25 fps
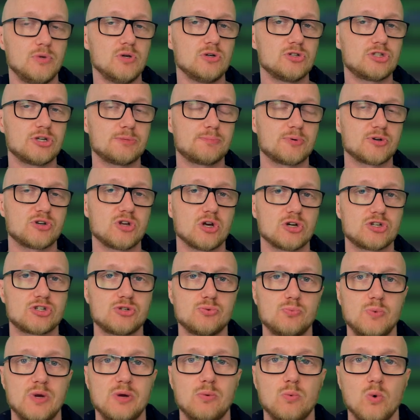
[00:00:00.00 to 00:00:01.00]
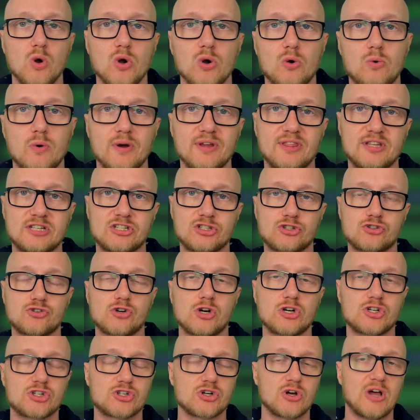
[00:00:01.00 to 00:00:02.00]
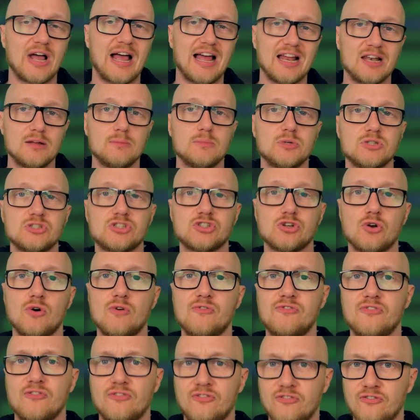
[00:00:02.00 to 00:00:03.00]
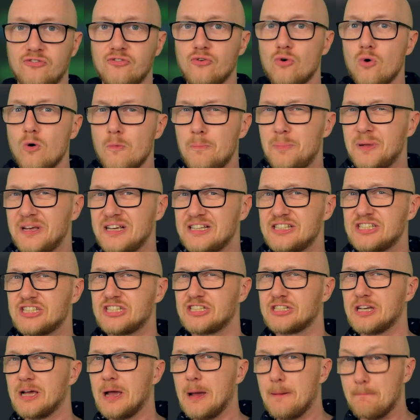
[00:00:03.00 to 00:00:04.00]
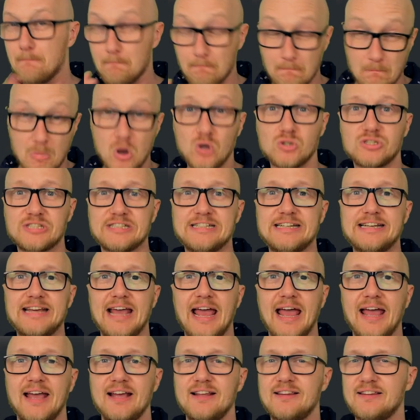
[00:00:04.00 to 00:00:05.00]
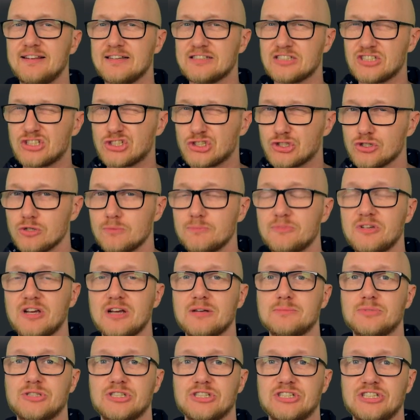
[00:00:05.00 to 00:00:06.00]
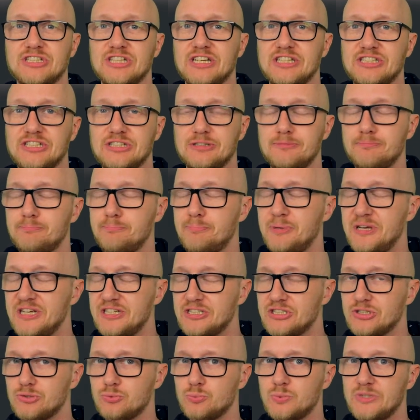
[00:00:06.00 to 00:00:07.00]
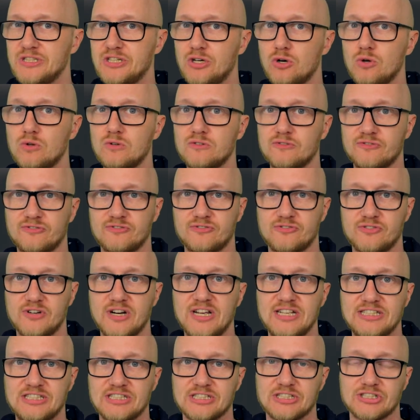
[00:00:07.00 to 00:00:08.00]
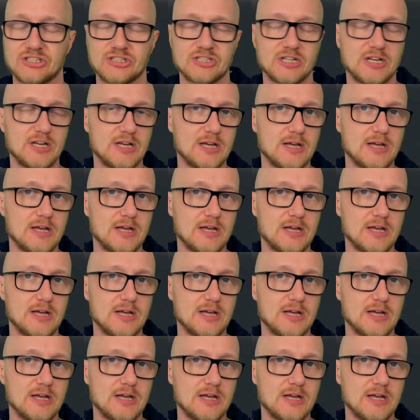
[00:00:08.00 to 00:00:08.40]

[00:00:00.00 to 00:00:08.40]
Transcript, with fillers: music production we work with structural elements of 4 beats, mostly 8 and sometimes 16 beats we call phrases.